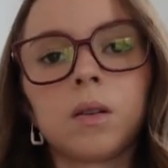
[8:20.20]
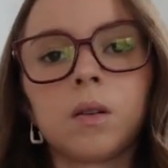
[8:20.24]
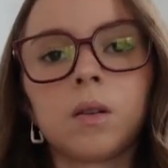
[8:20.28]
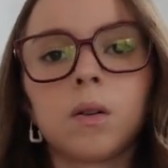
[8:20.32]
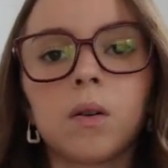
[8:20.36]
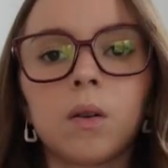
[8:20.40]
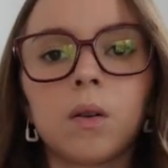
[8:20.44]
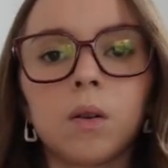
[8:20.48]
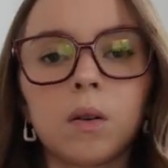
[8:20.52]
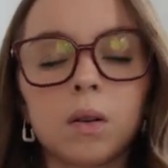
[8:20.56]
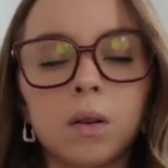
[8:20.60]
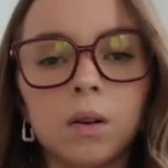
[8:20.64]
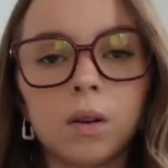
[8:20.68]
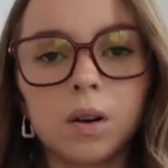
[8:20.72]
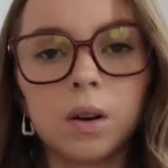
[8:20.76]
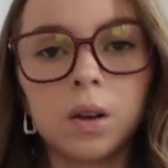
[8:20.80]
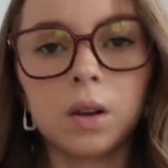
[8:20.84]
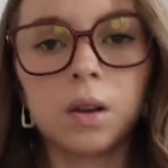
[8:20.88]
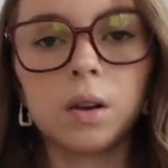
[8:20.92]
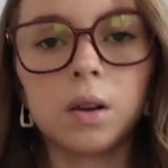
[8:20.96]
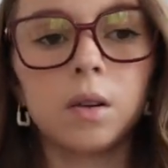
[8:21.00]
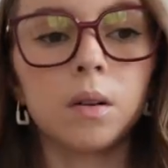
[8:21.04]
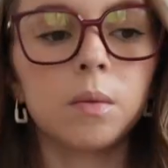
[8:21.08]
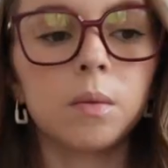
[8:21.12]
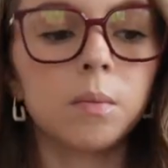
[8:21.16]
corner
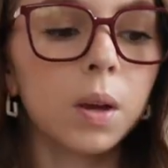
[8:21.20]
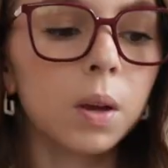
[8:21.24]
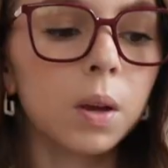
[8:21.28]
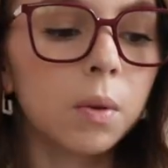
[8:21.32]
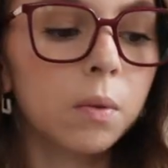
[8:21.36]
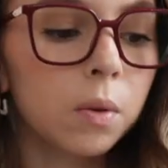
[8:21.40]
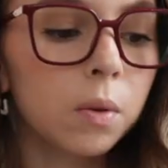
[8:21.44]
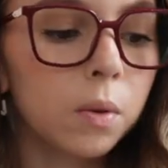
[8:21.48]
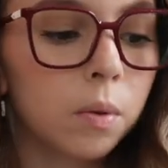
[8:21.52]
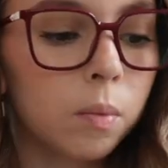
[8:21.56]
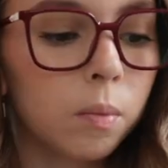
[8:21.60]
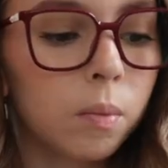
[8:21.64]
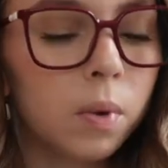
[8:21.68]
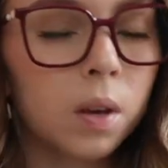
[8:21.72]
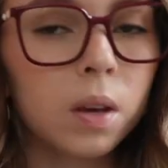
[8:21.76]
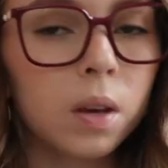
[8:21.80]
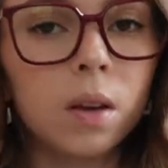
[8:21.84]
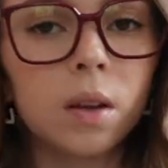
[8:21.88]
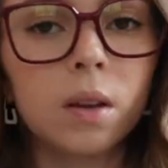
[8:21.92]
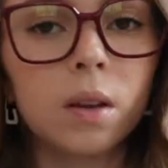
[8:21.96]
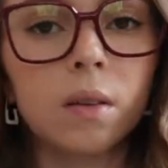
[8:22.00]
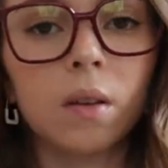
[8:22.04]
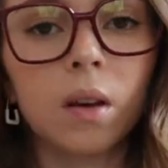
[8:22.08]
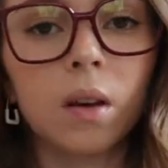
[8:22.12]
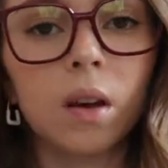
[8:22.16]
here in my room
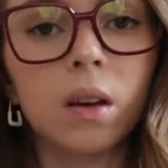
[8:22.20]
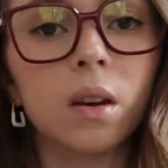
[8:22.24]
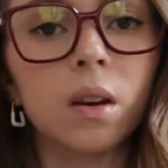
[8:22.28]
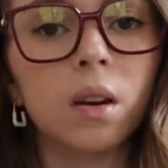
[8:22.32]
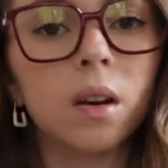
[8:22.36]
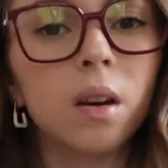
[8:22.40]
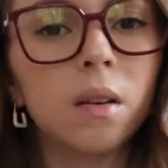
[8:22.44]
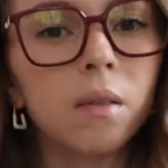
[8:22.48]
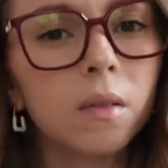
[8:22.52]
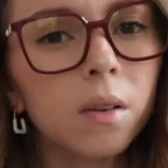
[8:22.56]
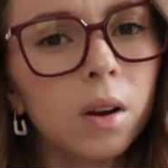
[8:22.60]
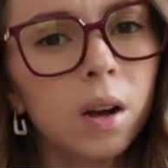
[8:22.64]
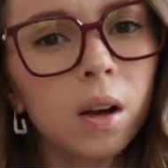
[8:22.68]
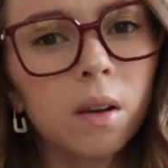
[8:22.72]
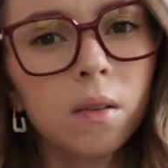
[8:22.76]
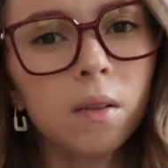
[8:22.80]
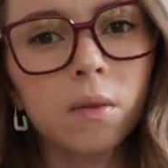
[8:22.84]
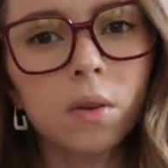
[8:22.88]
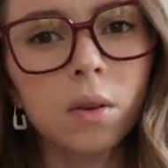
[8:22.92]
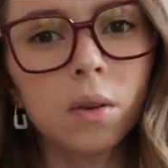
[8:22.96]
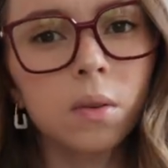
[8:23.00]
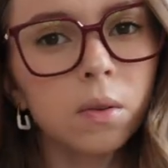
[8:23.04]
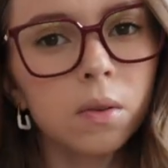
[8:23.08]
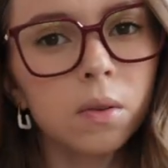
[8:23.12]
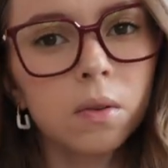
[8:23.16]
because I never have
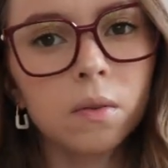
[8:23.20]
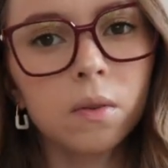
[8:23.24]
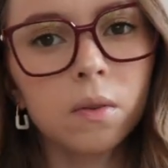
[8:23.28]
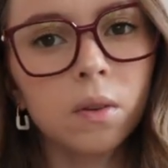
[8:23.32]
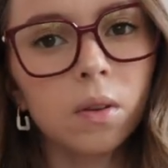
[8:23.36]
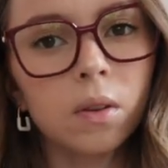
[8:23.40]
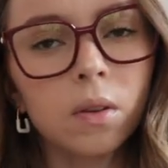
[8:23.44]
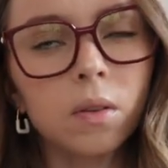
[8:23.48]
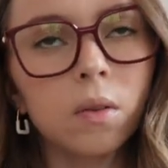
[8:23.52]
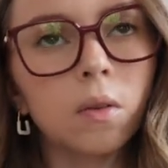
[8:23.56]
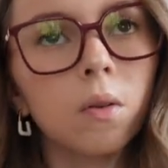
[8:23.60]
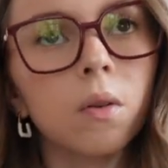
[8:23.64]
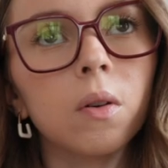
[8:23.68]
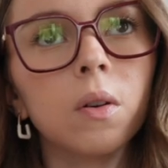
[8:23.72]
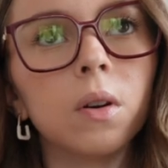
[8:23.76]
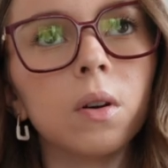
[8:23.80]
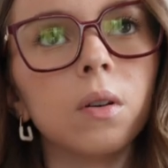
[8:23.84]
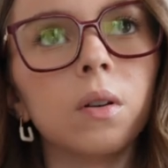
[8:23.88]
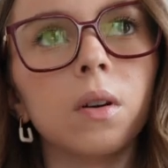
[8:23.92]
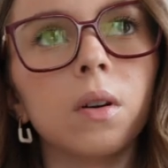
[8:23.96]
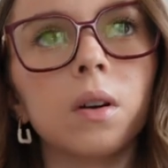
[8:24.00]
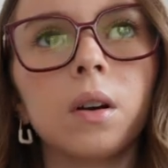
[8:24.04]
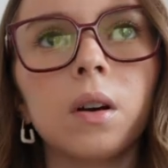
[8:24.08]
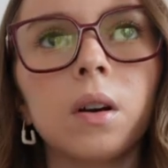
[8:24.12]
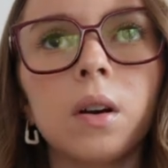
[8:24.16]
use for this
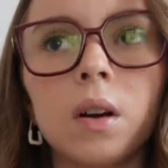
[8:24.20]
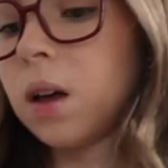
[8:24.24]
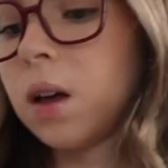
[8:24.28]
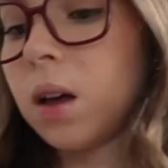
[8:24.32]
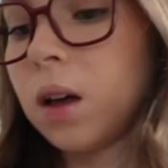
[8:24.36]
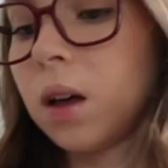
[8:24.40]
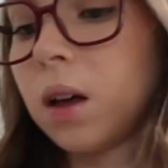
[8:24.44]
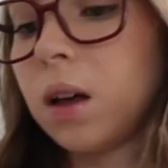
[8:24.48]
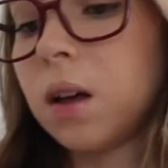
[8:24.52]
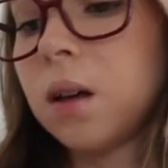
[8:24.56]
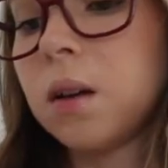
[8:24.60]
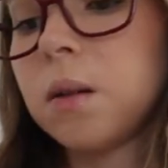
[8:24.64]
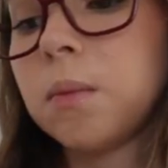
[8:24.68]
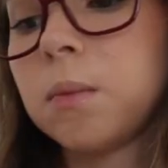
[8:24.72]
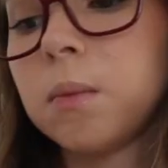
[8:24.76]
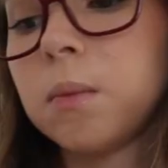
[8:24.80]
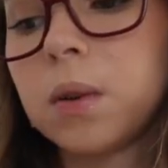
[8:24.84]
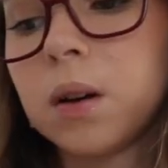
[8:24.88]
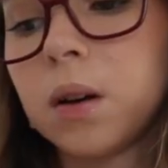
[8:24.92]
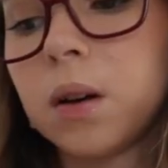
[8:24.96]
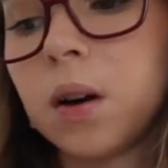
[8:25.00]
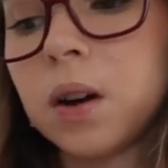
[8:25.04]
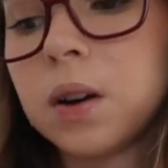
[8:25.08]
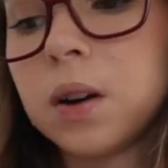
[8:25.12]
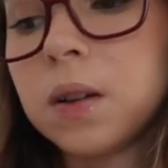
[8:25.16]
corner. Um,
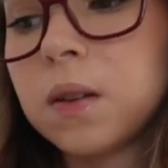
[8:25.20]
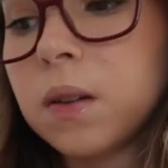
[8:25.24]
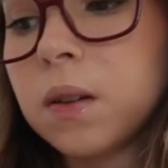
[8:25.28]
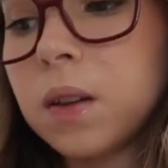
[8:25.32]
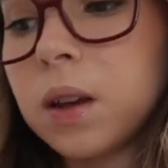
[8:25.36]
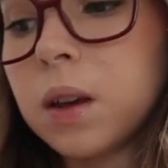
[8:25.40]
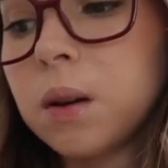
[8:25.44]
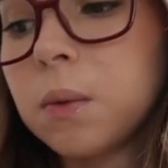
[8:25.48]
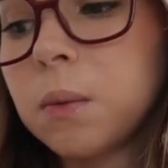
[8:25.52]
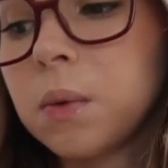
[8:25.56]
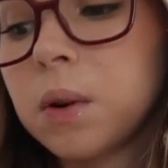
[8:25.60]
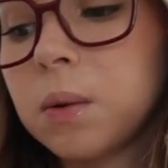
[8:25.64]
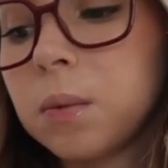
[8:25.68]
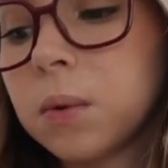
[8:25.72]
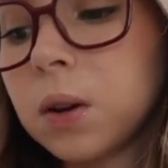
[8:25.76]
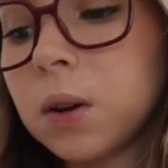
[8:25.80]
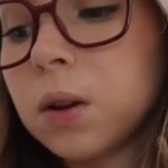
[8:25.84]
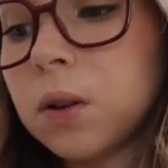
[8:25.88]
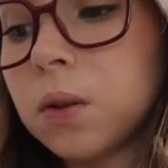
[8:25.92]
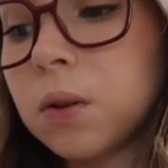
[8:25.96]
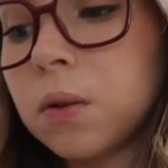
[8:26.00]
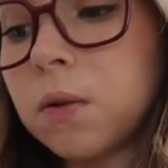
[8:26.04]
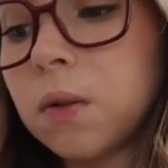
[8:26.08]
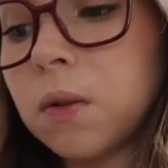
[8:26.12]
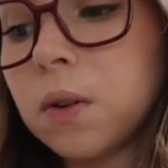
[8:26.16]
honestly, what I'm going
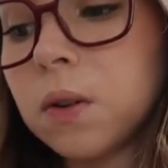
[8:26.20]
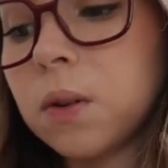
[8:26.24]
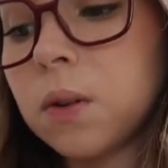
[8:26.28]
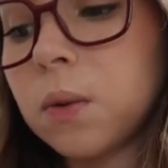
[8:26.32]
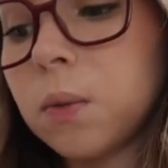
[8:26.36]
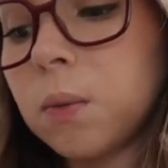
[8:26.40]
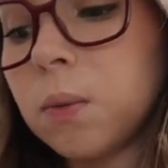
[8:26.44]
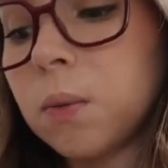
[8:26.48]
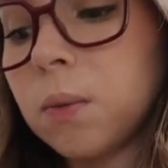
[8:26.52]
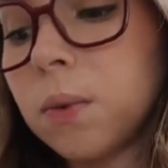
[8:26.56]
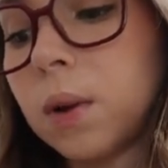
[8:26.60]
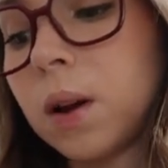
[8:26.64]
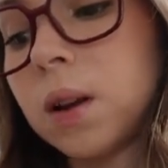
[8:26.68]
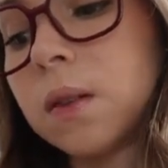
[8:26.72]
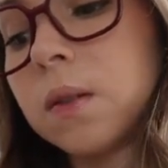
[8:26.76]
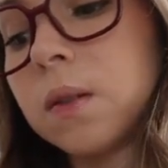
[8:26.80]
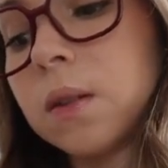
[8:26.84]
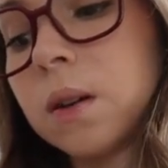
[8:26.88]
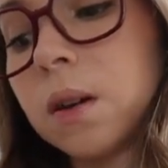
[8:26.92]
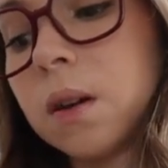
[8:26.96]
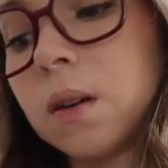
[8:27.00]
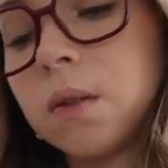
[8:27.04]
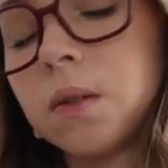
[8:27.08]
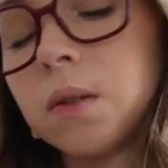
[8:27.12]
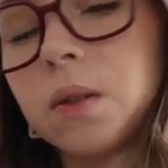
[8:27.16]
to do for the rest
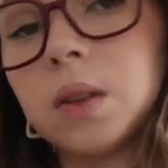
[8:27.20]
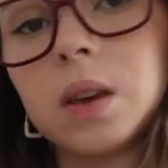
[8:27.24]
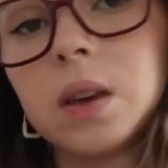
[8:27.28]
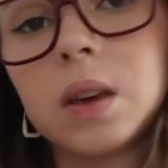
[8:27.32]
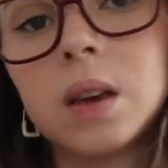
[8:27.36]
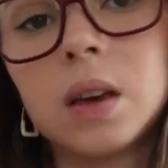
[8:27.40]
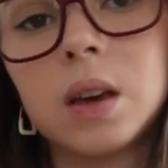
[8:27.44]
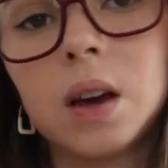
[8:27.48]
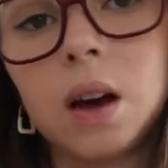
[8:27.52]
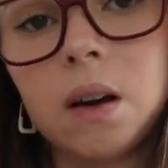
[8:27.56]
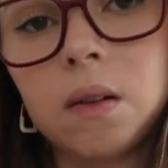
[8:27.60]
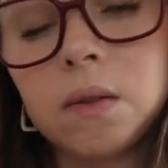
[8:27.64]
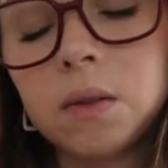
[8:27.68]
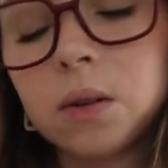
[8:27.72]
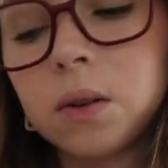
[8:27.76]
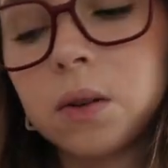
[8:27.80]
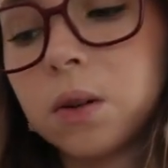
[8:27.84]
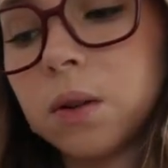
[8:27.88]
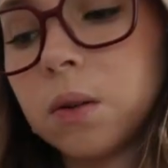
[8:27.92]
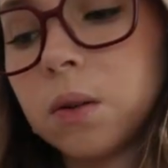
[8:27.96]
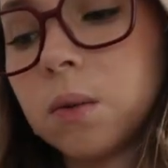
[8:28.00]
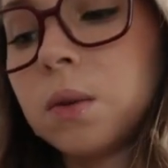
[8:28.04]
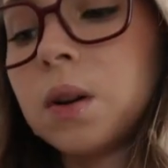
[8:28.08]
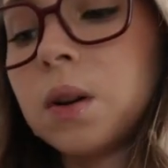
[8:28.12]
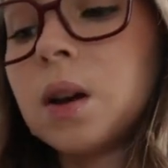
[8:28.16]
of the
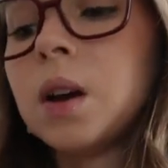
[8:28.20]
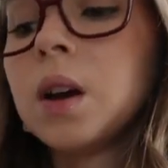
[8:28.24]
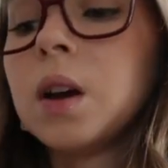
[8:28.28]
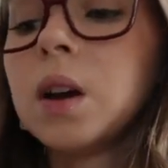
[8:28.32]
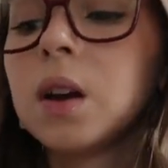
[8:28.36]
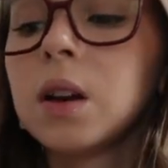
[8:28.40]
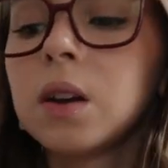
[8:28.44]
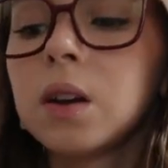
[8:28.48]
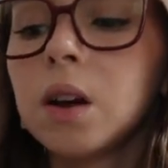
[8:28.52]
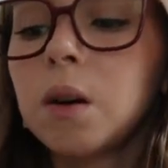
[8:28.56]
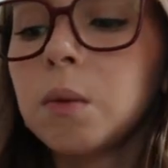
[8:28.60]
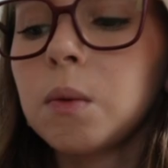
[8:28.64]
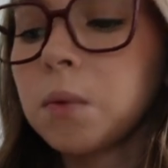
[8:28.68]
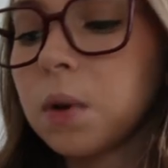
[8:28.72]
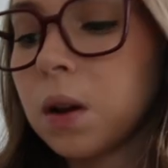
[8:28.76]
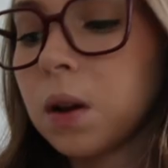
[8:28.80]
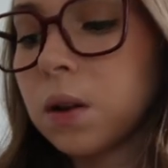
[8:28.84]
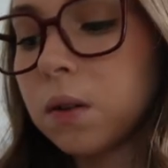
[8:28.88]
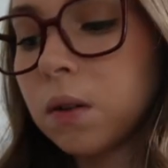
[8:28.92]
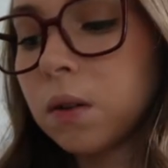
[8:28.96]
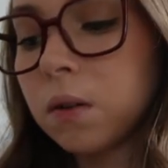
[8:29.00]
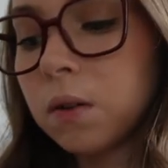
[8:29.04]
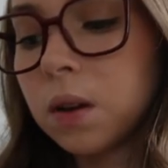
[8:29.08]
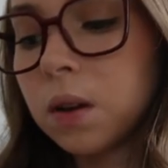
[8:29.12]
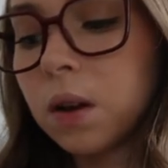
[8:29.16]
afternoon, not rest
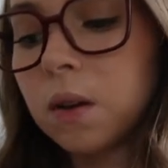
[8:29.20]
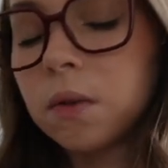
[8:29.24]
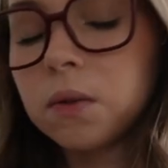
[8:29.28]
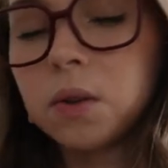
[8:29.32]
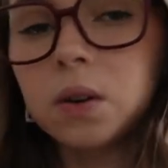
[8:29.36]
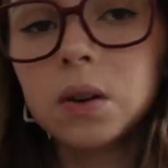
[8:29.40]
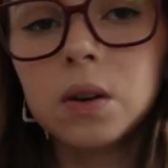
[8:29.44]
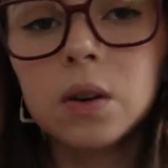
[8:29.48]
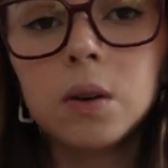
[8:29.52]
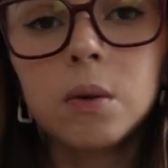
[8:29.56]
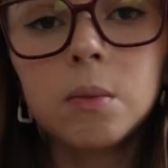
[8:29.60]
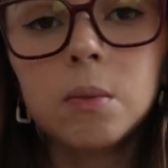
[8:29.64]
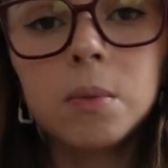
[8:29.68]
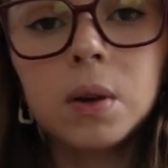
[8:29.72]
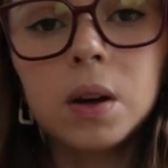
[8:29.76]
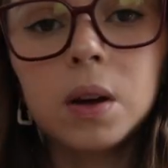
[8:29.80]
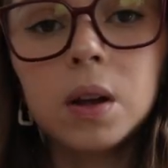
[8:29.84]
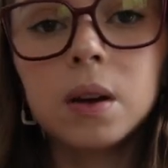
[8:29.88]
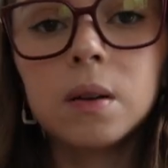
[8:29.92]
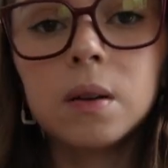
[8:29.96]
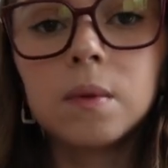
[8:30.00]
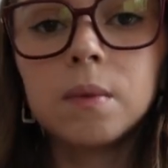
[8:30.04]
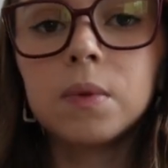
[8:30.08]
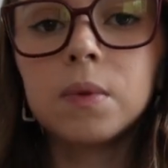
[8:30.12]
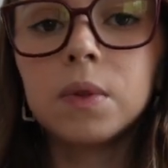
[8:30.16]
of the afternoon,
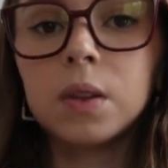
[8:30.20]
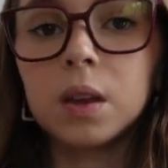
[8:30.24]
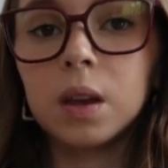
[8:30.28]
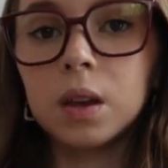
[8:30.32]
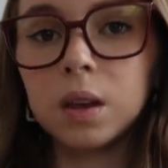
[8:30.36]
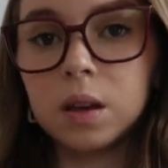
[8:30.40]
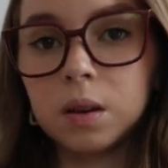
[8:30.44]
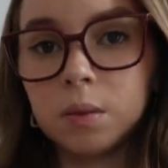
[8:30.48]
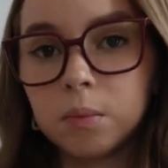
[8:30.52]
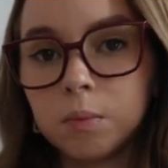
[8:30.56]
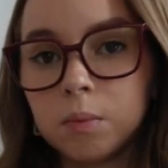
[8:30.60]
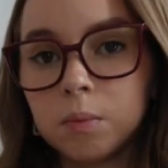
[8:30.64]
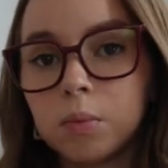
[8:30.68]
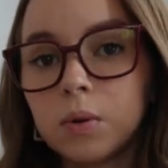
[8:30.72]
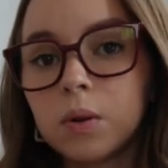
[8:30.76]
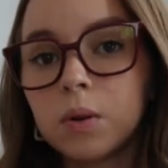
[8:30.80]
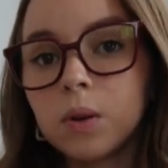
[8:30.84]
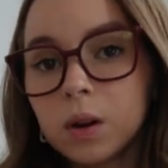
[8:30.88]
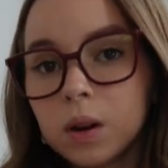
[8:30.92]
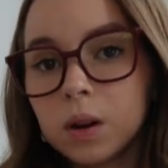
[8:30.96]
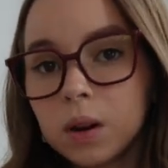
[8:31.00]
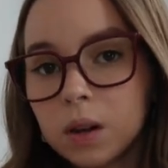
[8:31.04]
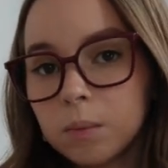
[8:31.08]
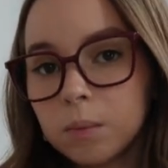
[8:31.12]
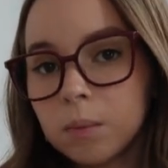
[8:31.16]
but like
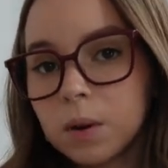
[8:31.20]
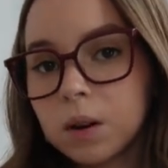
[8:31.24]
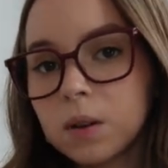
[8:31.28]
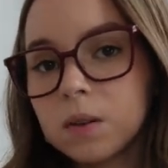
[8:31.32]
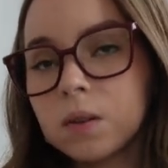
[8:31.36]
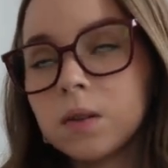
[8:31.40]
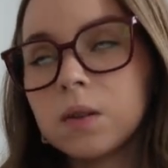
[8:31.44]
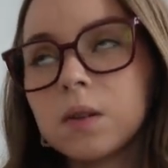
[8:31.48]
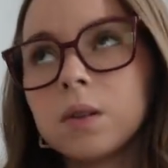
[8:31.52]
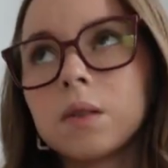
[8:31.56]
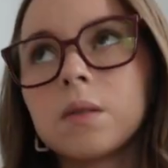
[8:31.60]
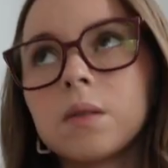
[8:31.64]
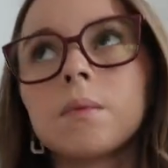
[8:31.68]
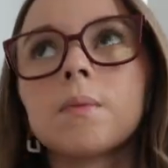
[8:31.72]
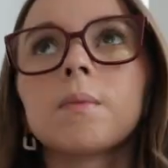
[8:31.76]
pretty much